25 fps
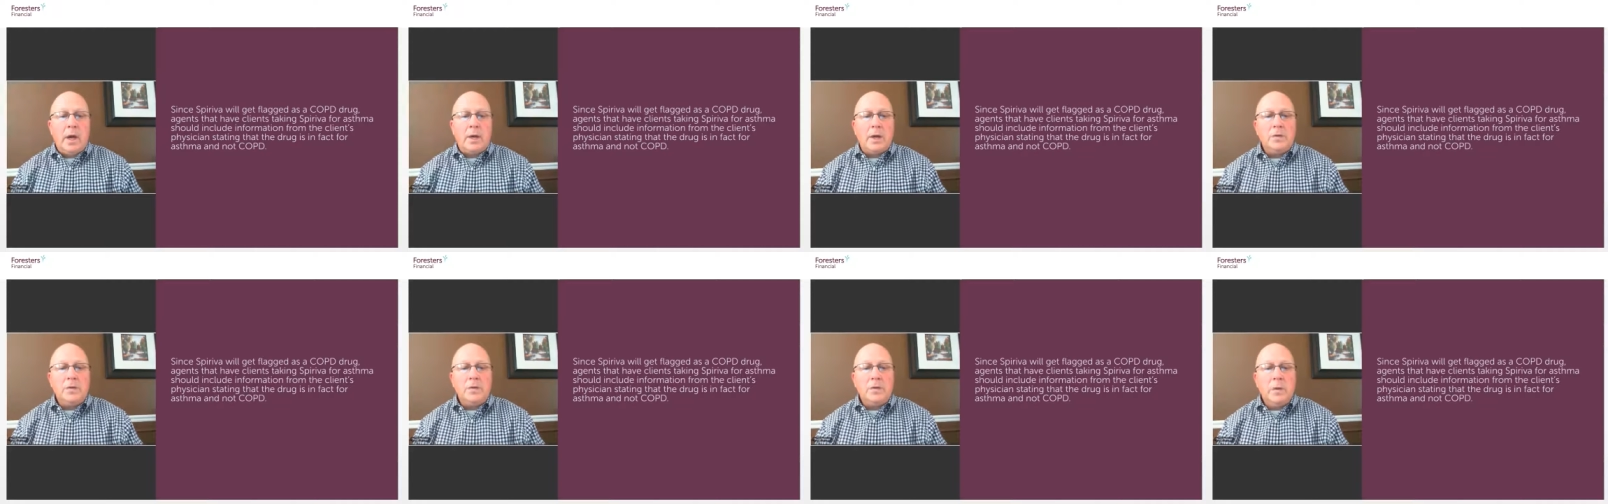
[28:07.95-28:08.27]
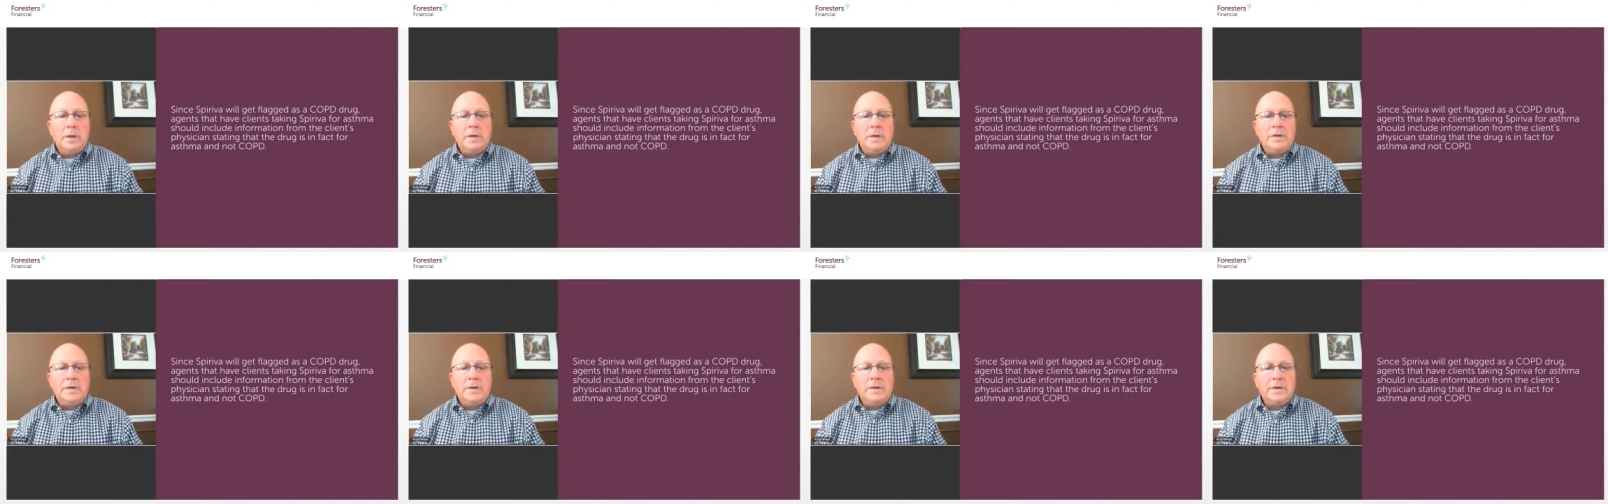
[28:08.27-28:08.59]
I do
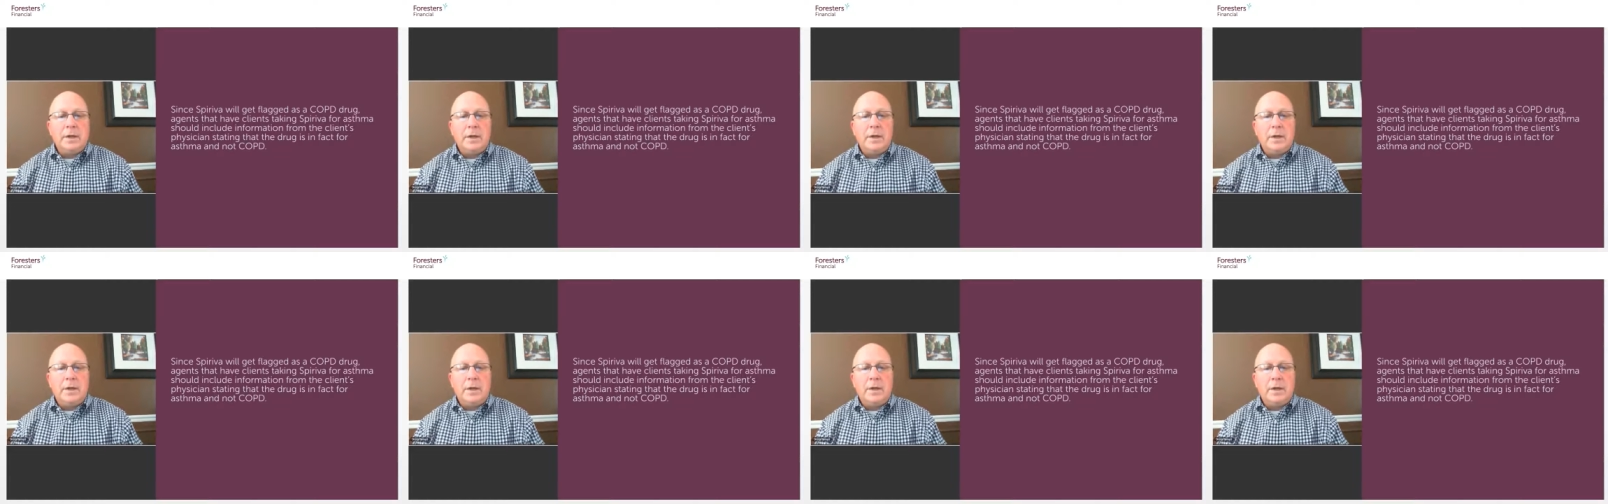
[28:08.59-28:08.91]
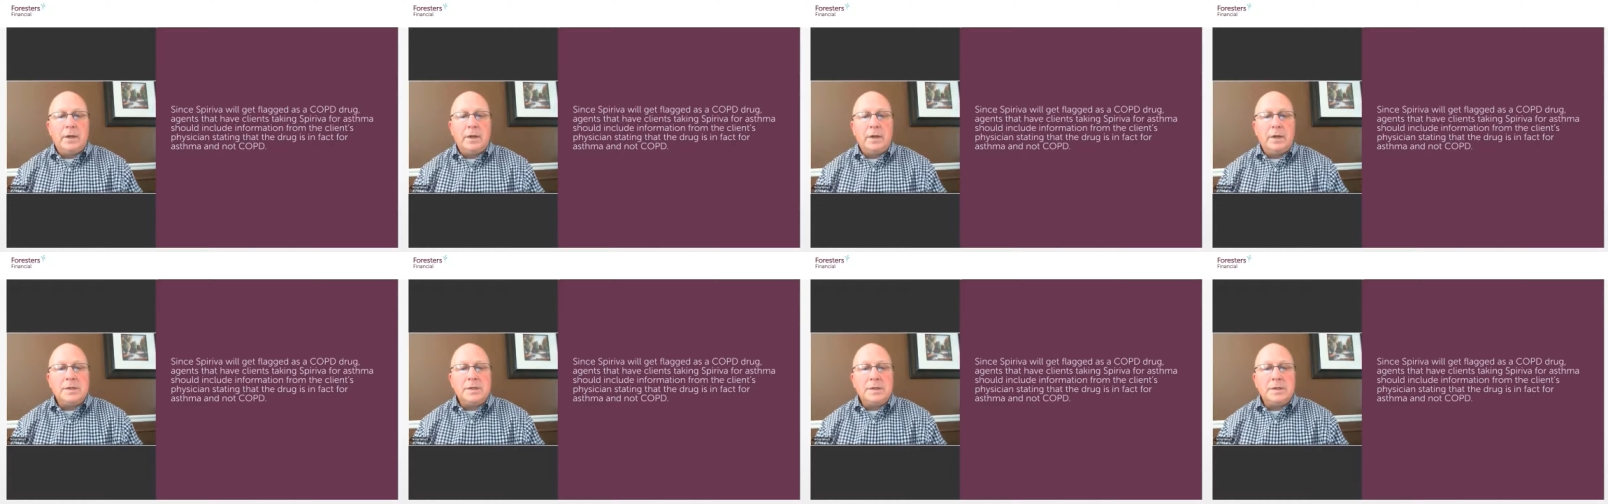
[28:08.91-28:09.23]
want to
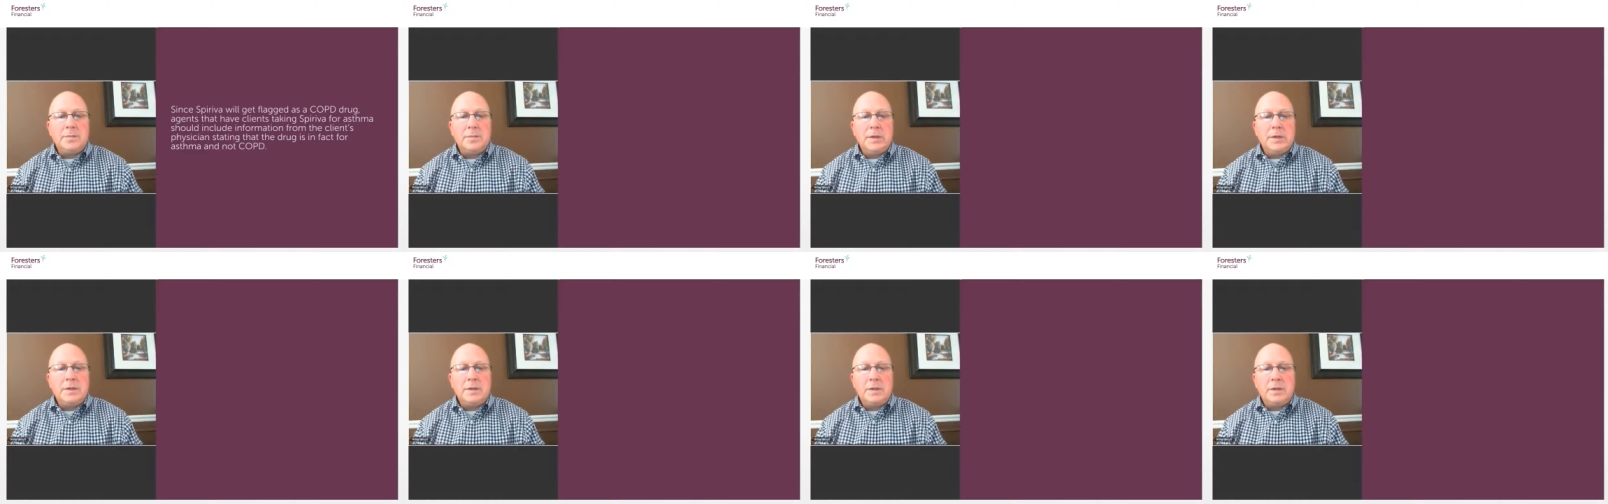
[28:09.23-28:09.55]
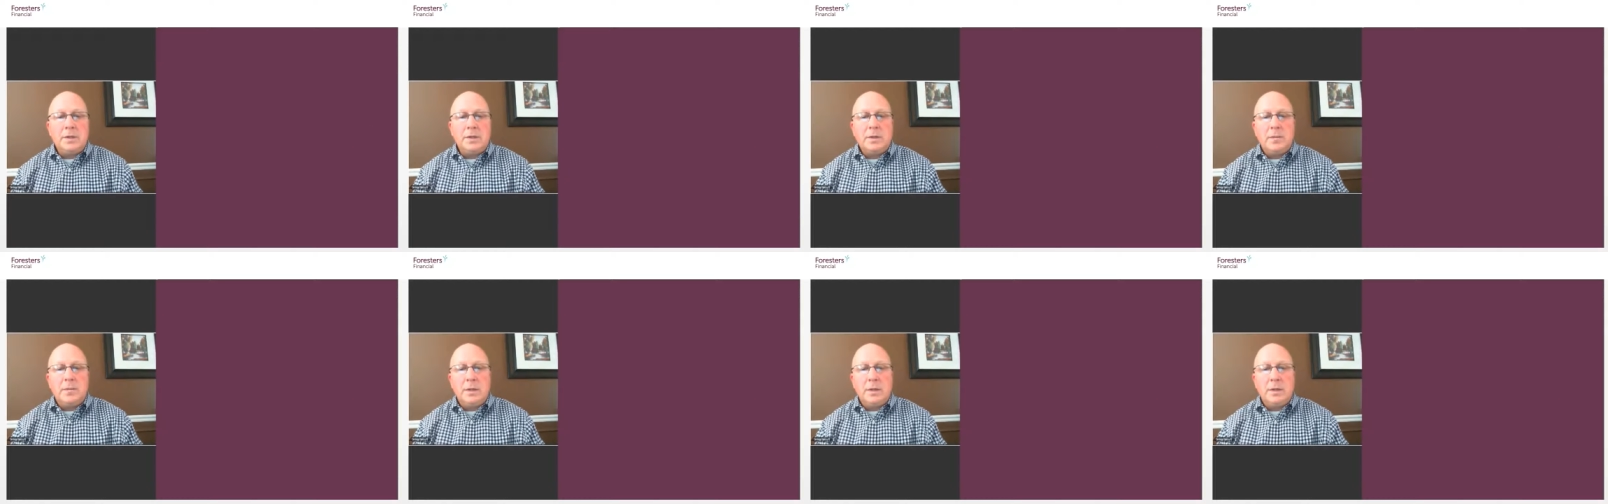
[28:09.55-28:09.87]
take, just
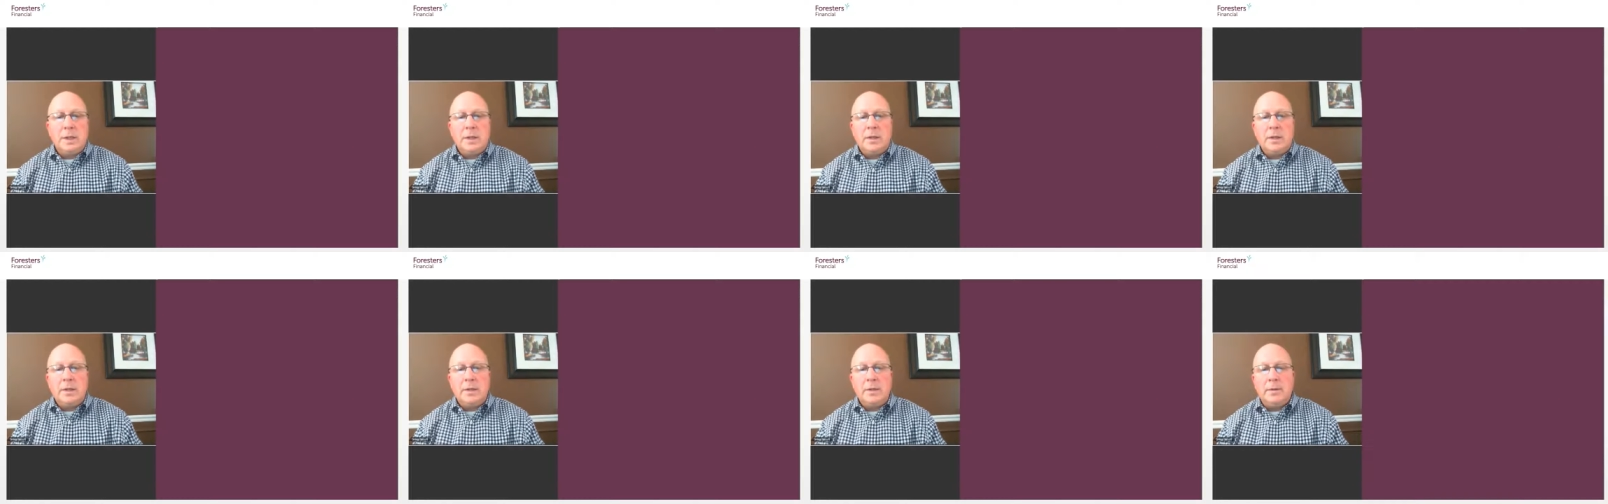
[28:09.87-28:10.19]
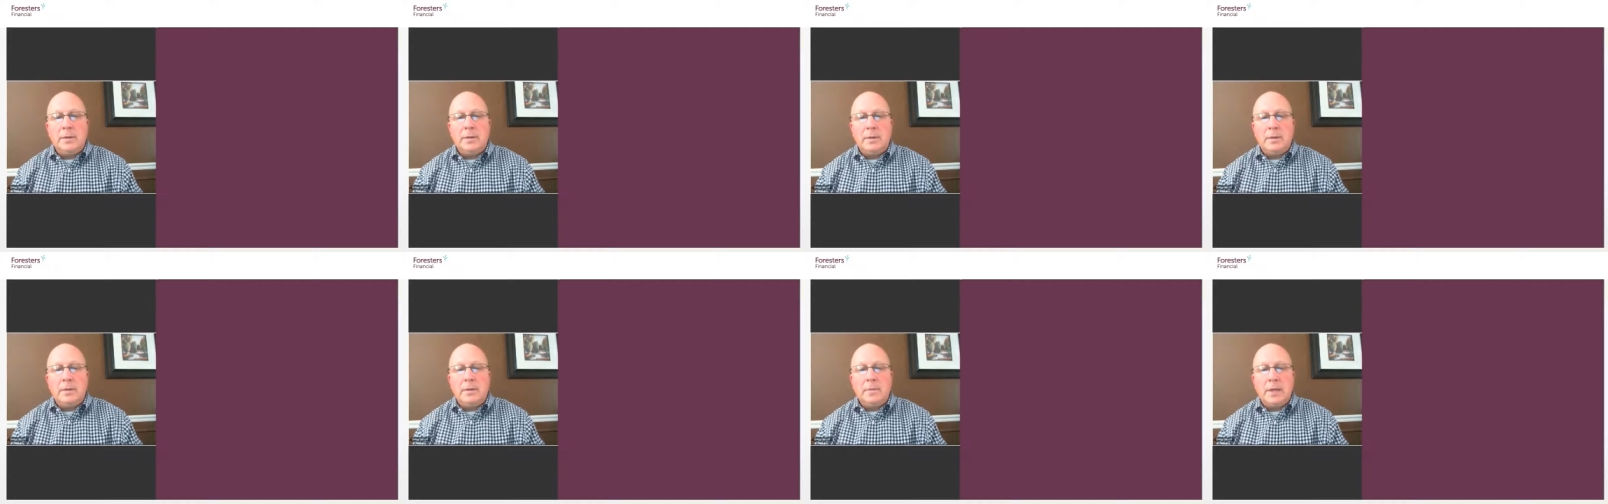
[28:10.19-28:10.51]
based on
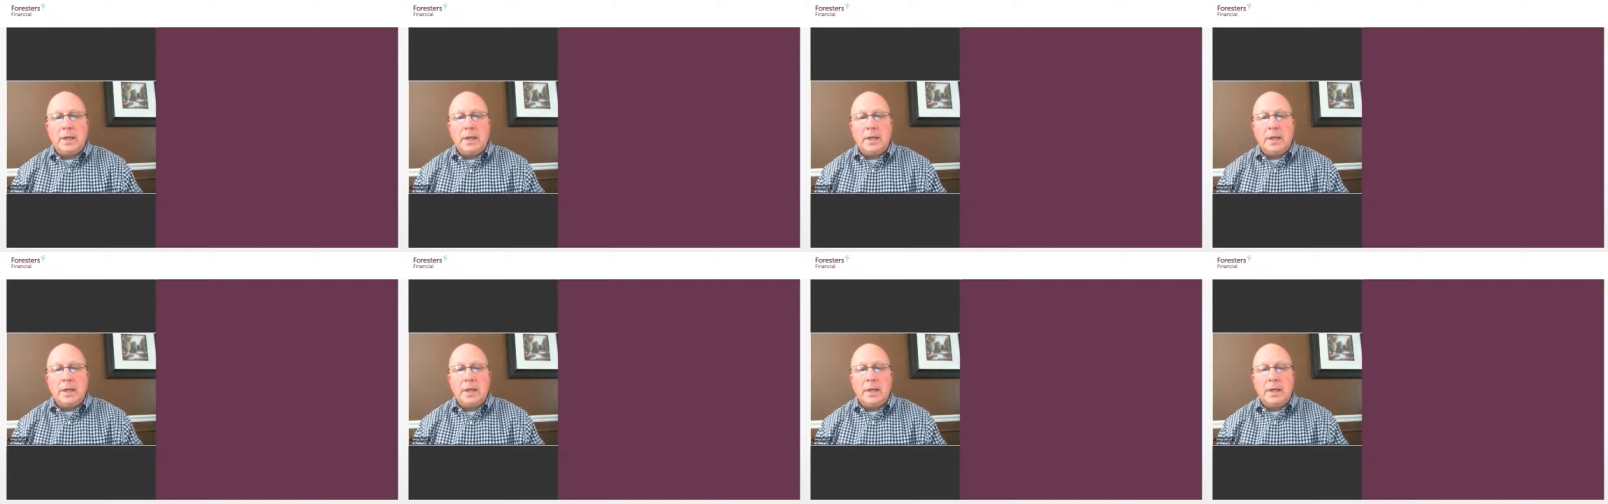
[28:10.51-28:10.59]
the